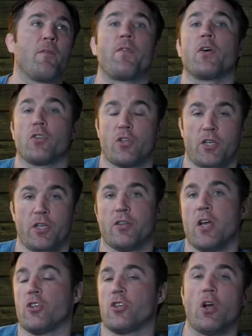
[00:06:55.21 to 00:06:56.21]
Versus
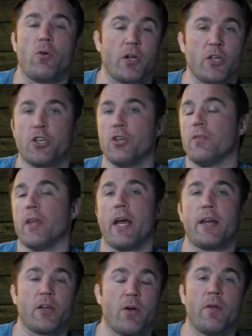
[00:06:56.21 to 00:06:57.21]
a Sokaju that
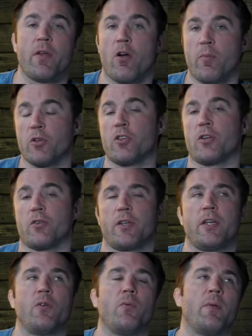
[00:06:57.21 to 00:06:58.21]
had to go in there almost
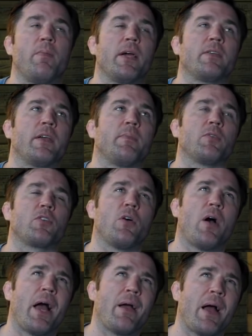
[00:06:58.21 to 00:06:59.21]
13-1, by example. So
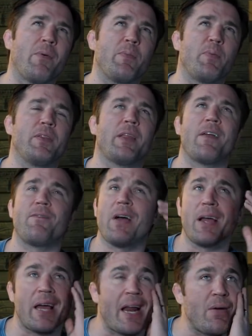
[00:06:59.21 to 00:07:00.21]
I would put that
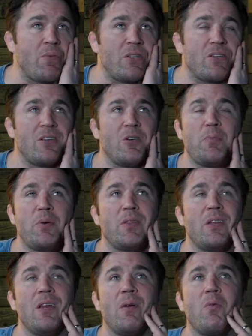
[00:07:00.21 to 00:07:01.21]
fight, and I would still put
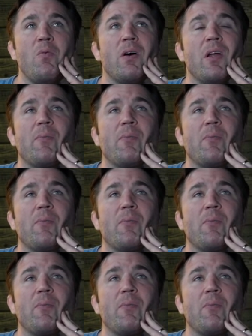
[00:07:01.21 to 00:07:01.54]
the number one